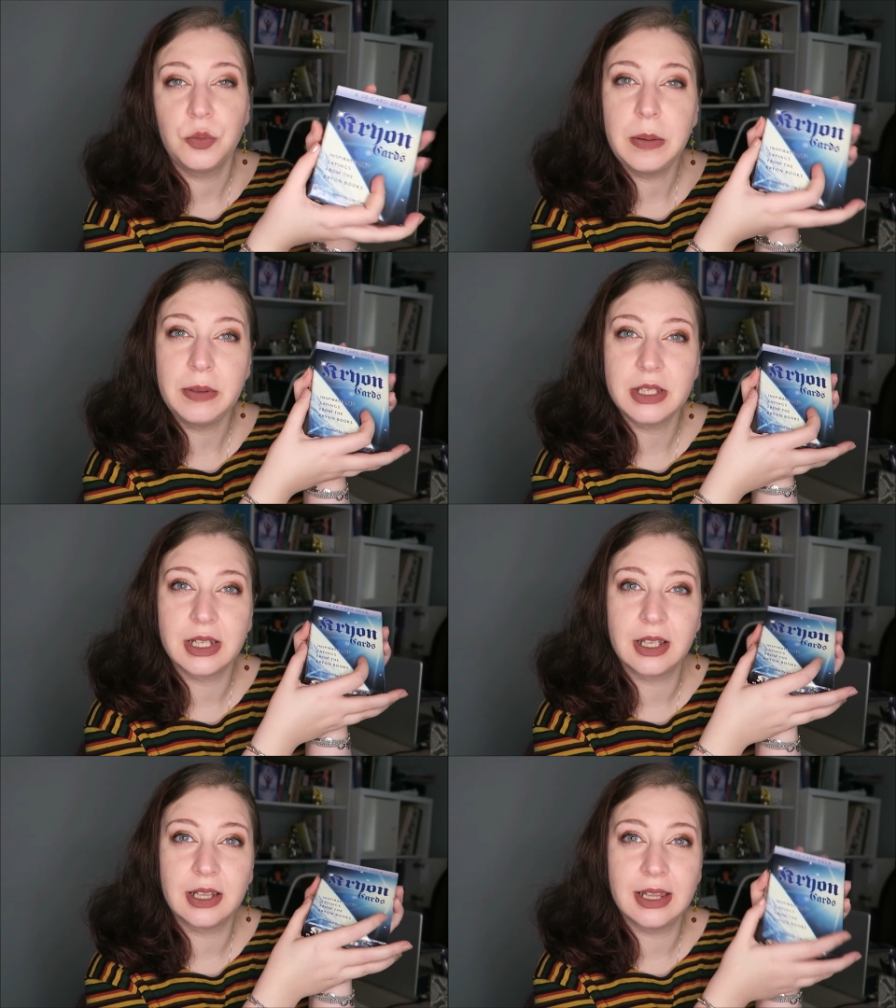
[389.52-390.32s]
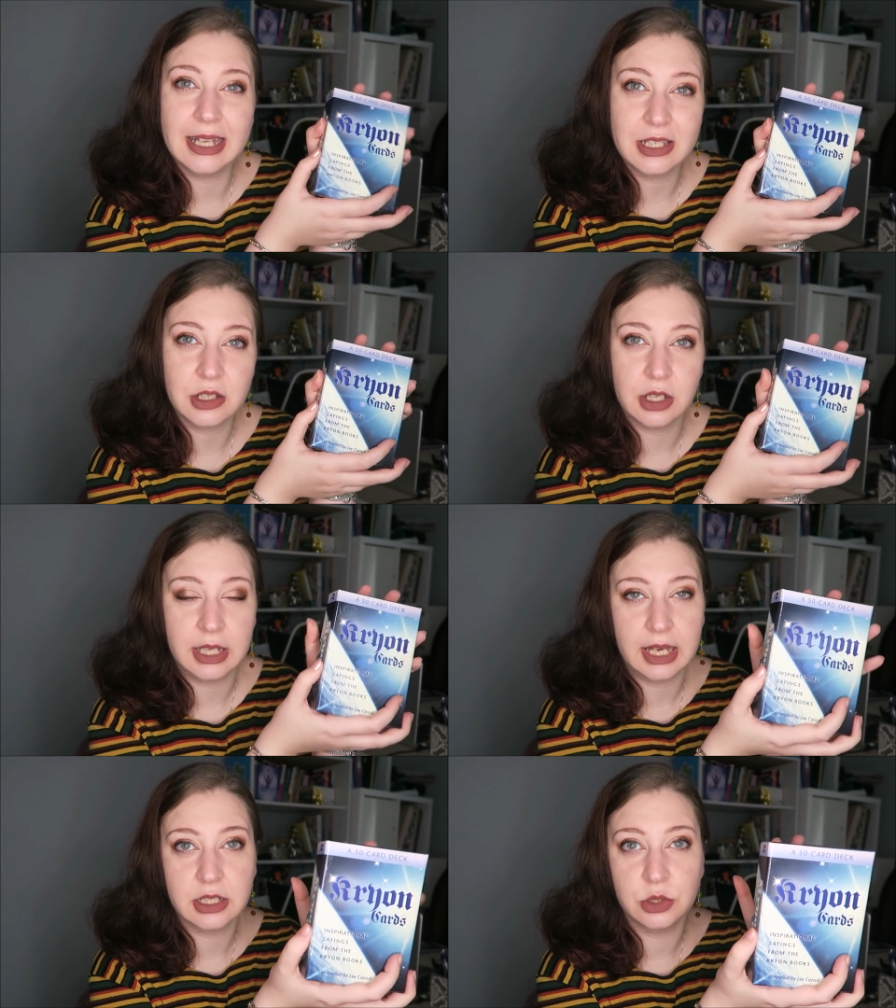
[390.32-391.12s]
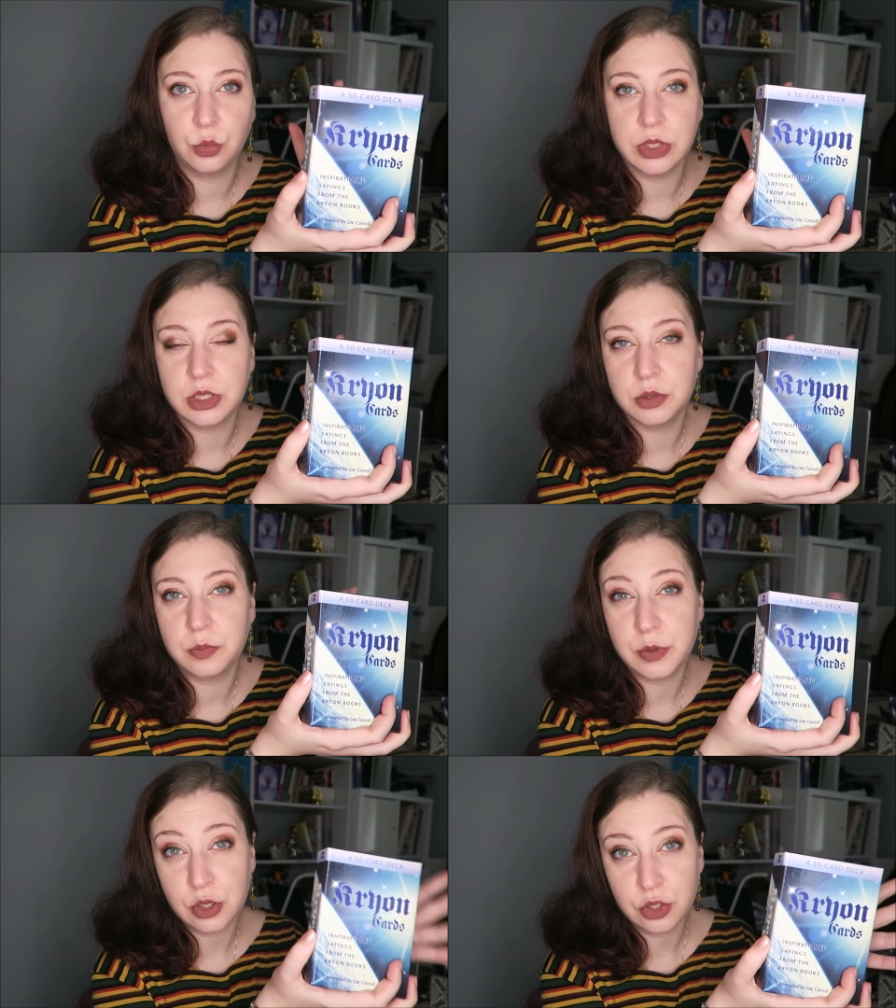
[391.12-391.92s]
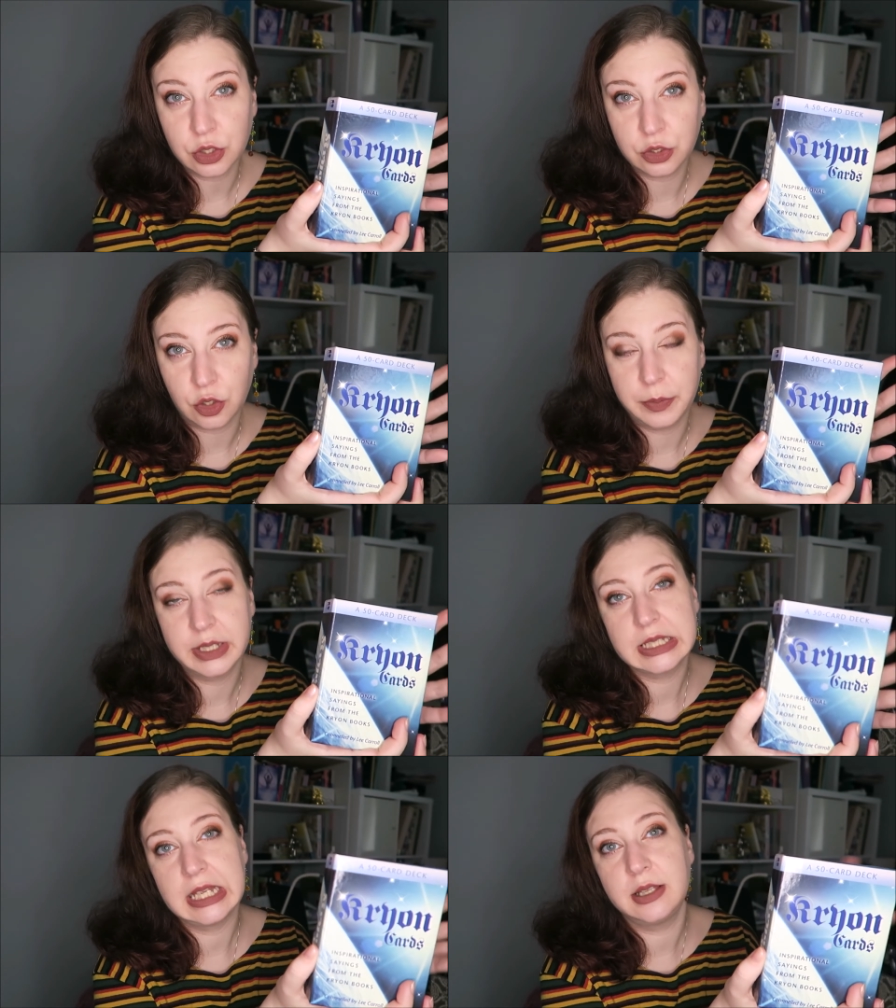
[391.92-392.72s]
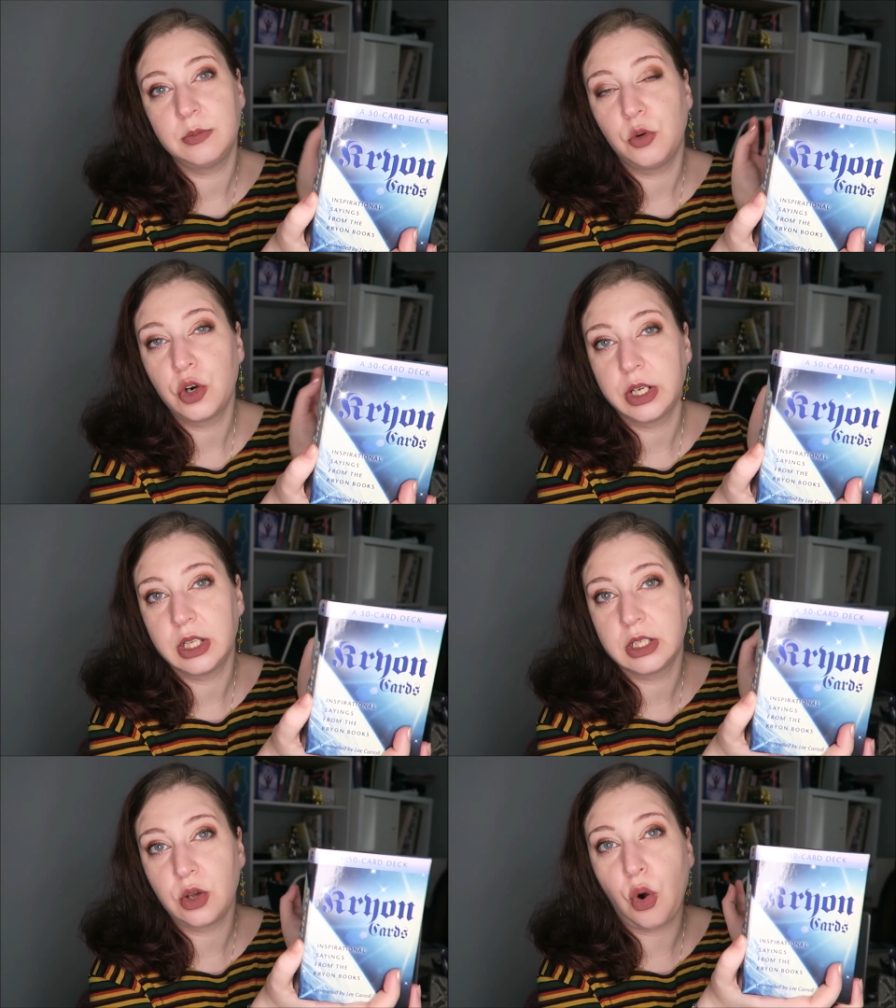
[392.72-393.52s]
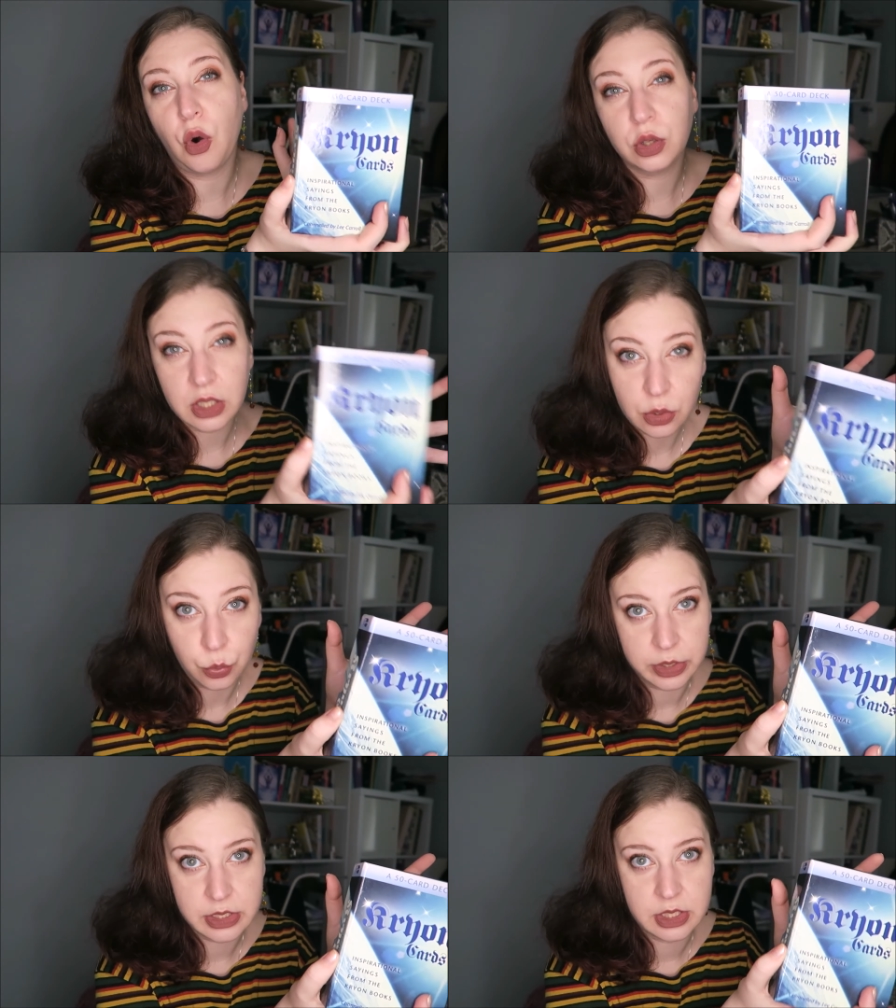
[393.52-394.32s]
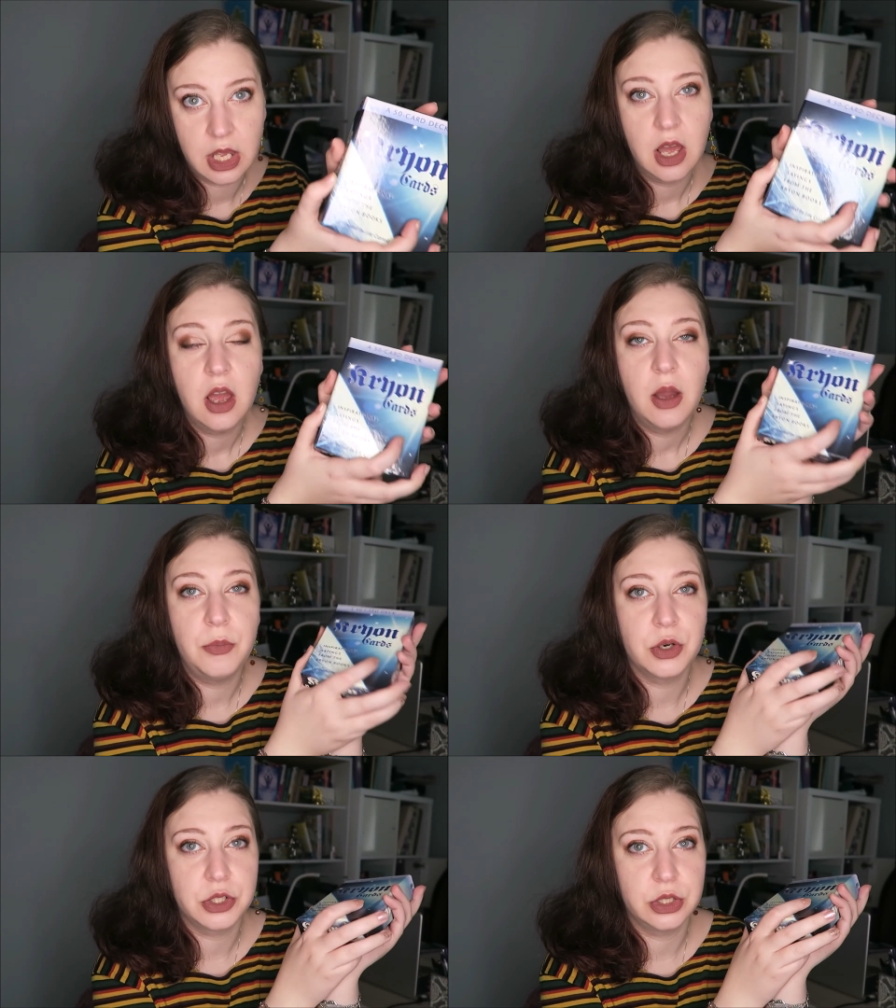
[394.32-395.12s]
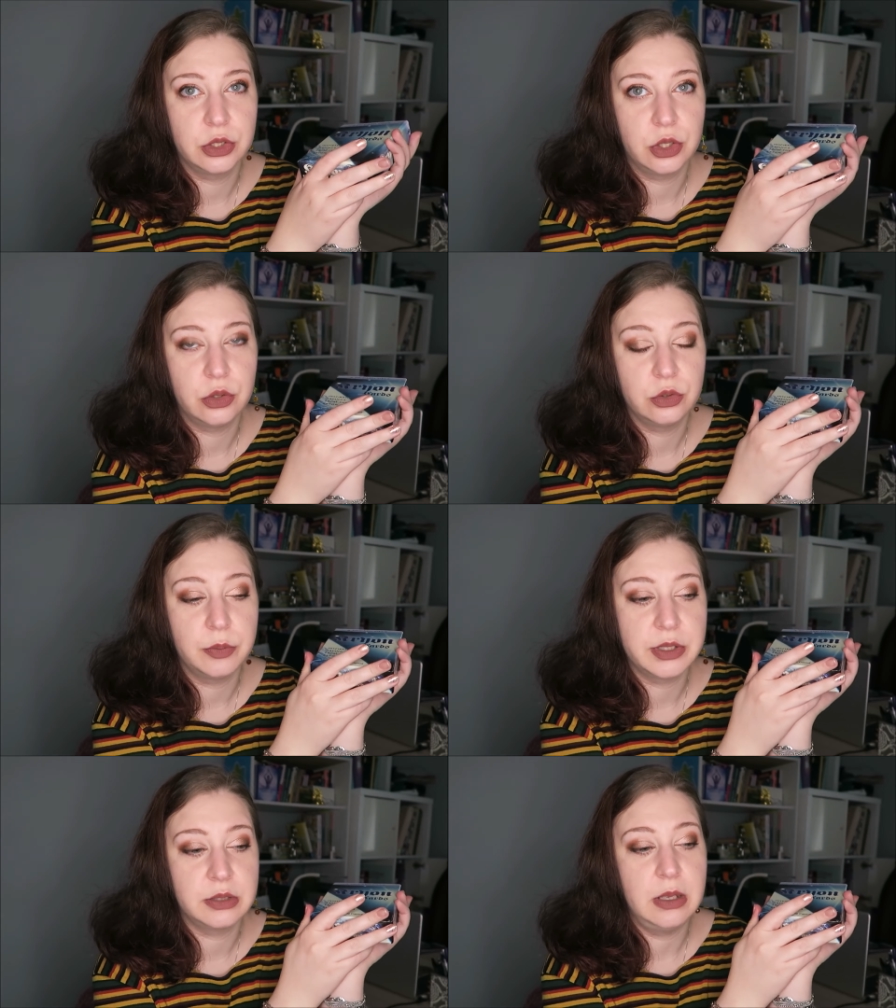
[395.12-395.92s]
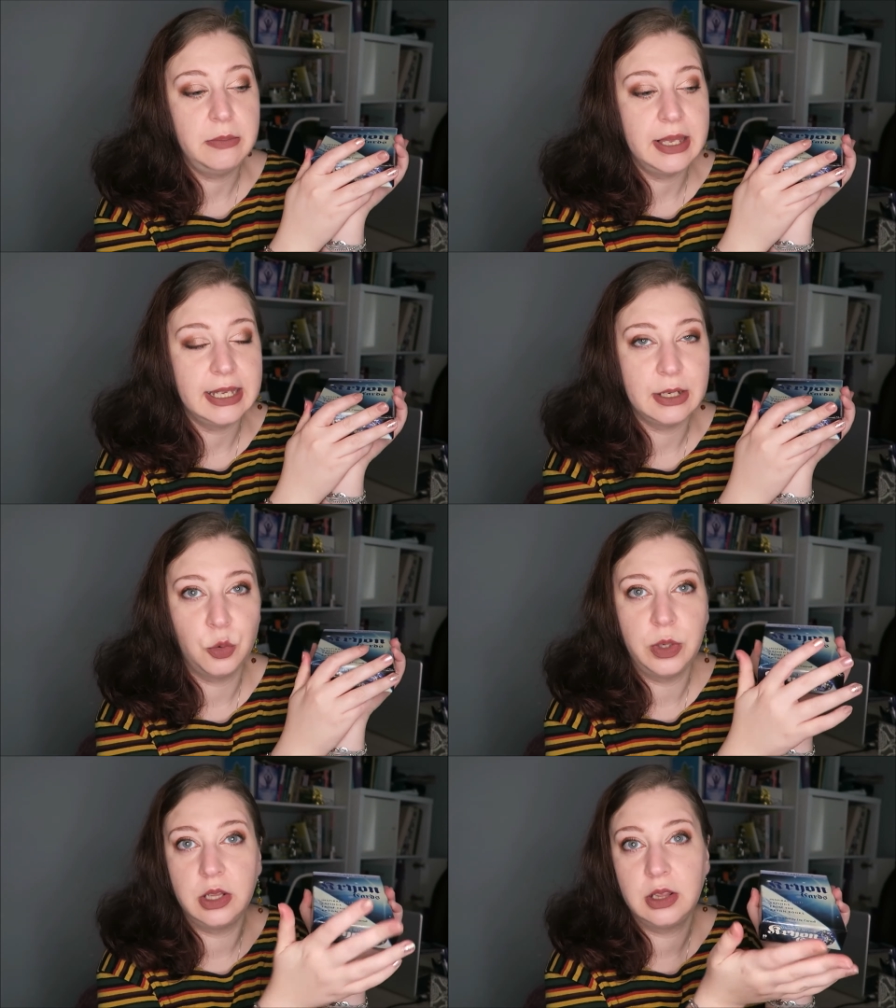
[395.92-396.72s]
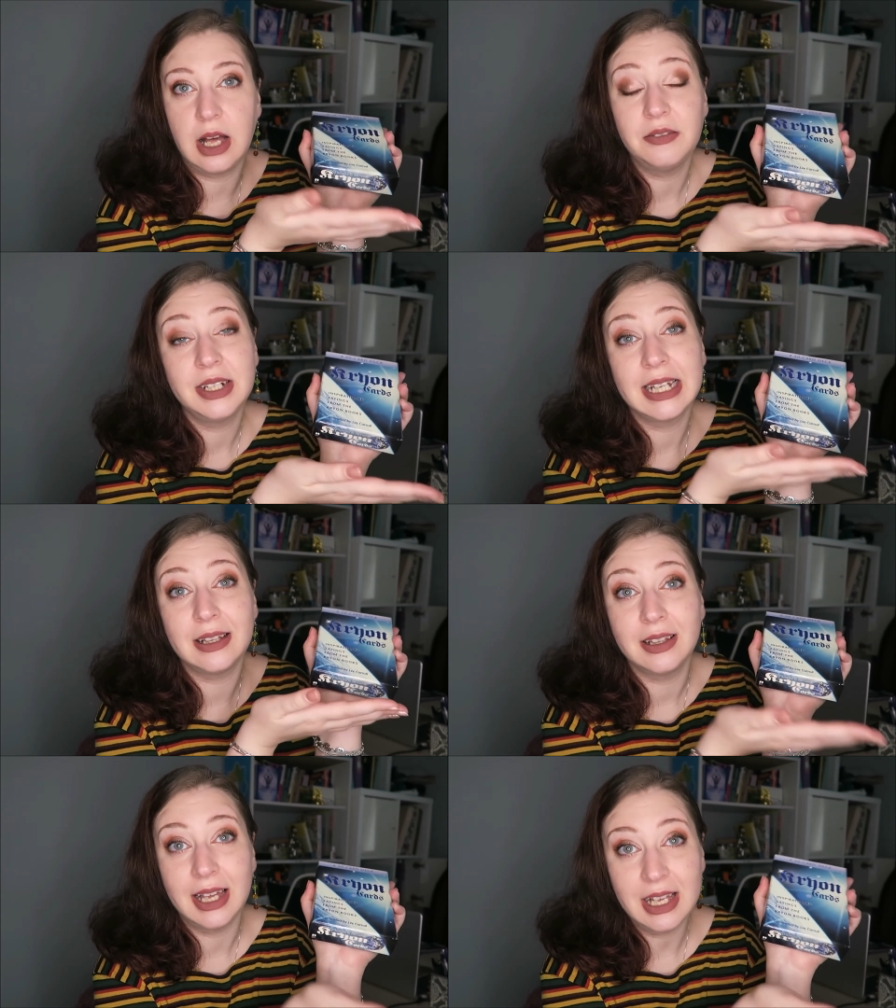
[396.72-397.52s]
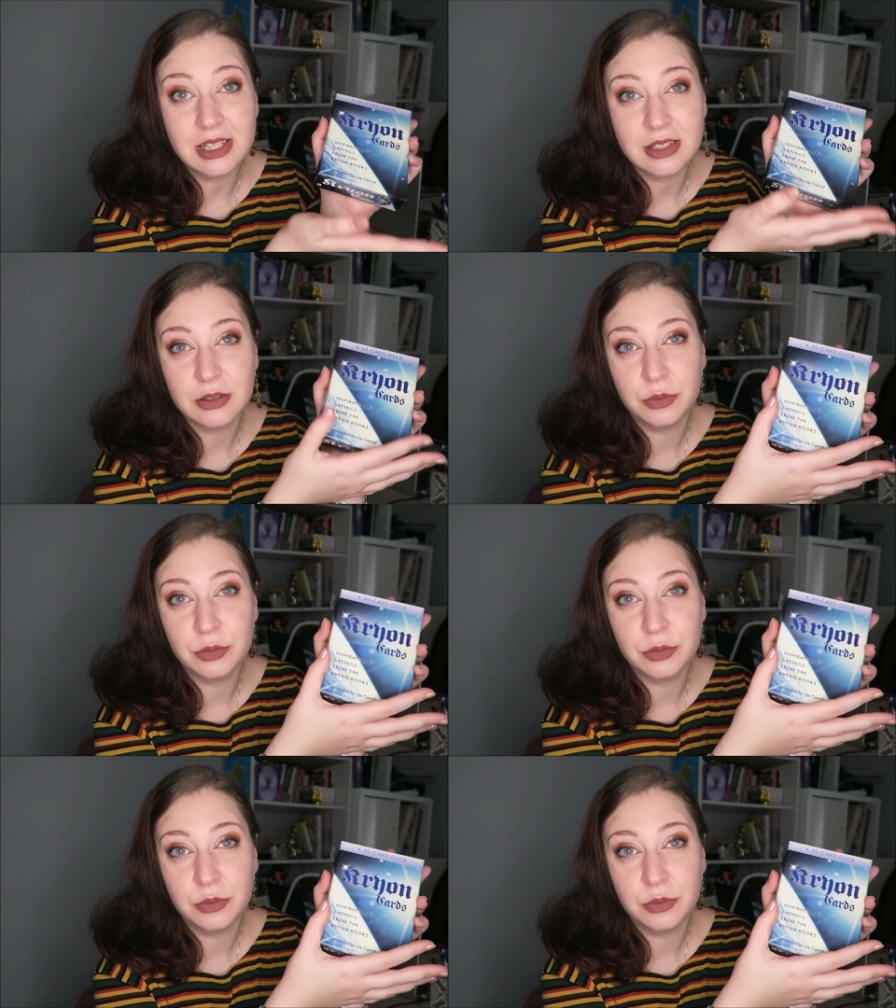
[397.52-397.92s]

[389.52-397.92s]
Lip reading: people that less connect with spiritual topics and more connect only with personal growth topics maybe will love it less.